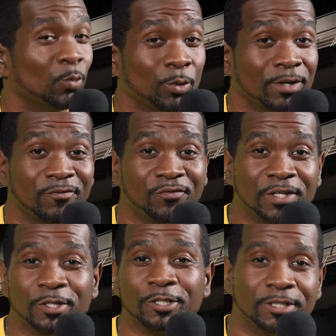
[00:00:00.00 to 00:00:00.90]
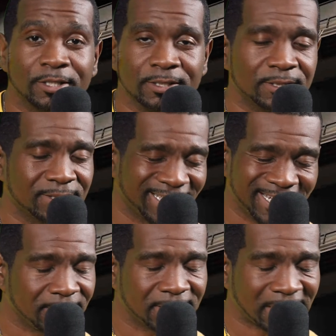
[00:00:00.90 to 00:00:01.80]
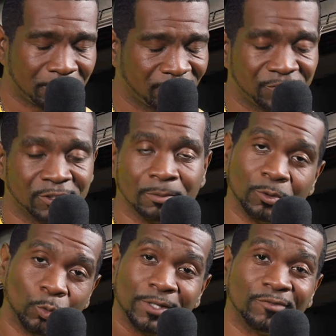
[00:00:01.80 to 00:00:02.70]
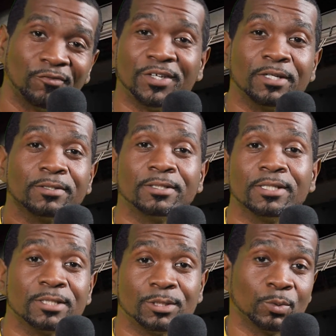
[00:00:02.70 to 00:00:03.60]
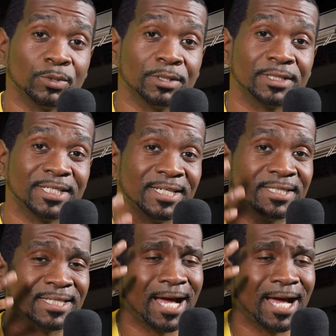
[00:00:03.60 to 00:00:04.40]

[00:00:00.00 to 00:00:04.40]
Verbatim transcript: what fear does, any type of fear, but what fear does to us is it